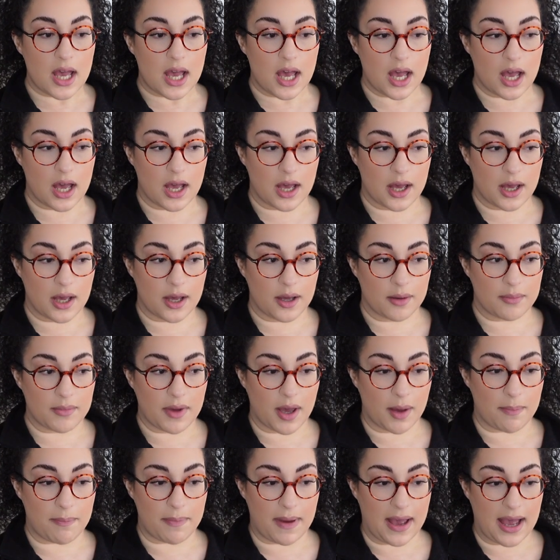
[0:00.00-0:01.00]

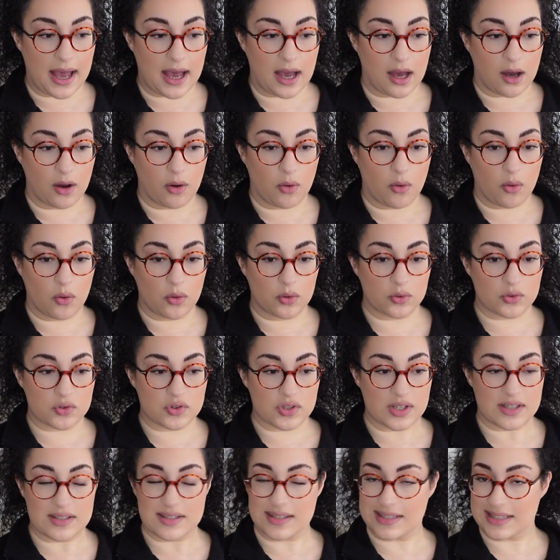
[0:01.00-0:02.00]
about
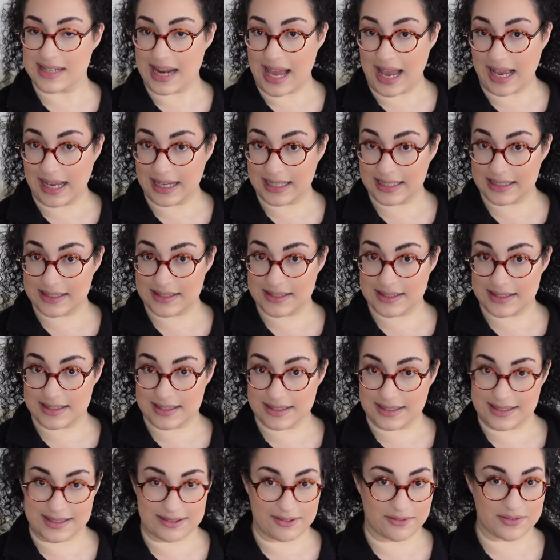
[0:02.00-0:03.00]
snacks,
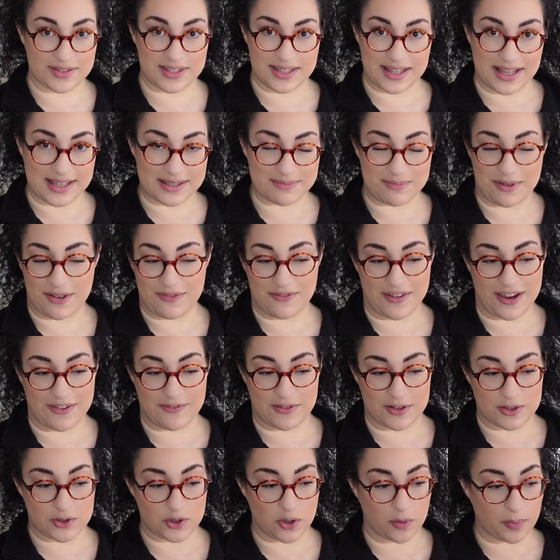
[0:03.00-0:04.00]
because obviously that's my
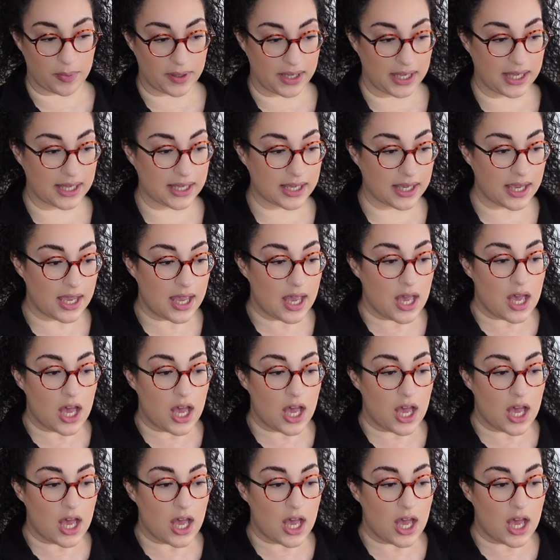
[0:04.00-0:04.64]
favourite topic.